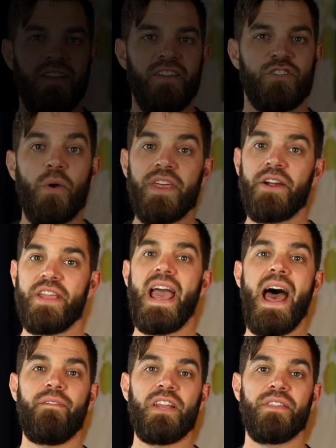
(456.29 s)
So there you
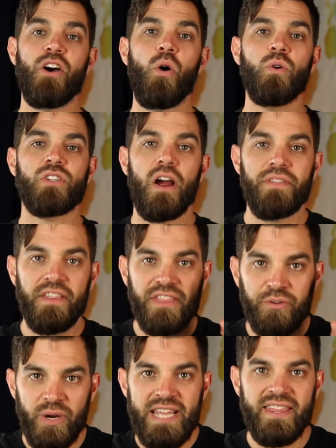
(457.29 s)
have it. Those are the
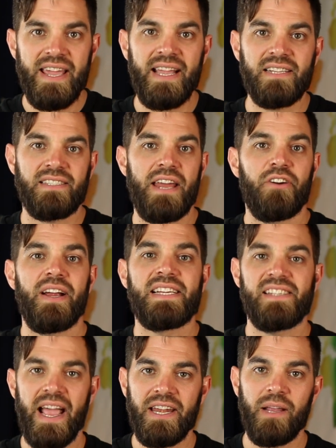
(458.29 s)
3 things that are
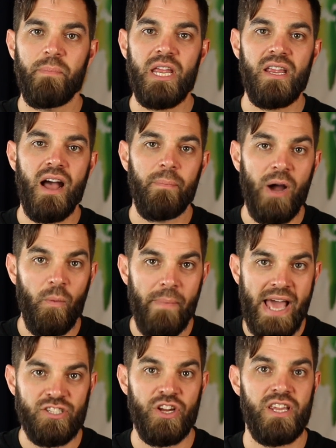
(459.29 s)
exciting me about
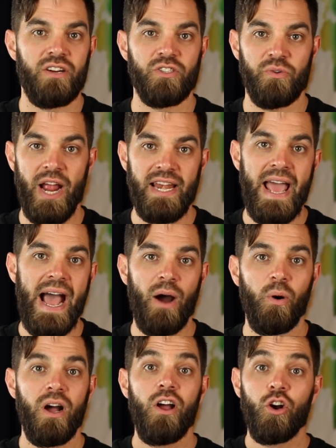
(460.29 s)
Magic Ears right
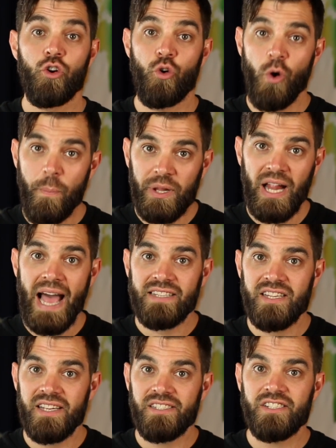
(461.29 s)
now. Group
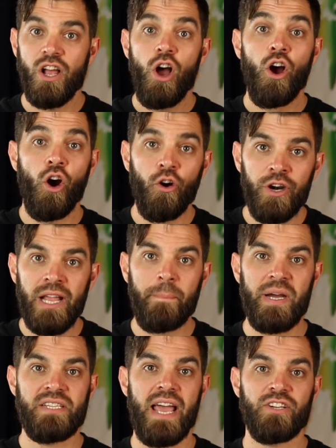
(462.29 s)
classes, earning
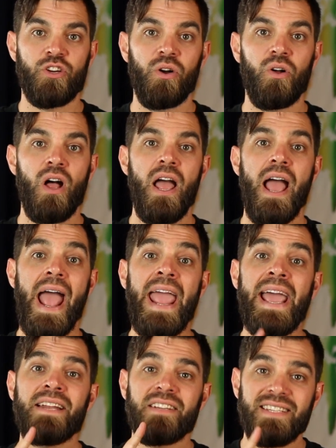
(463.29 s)
potential,
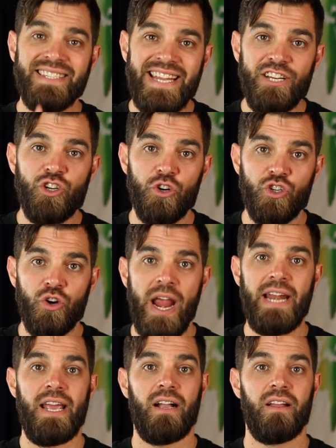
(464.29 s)
and teacher
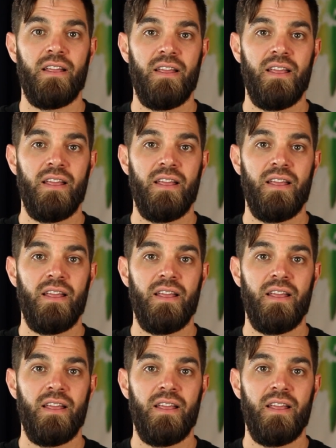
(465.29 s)
training.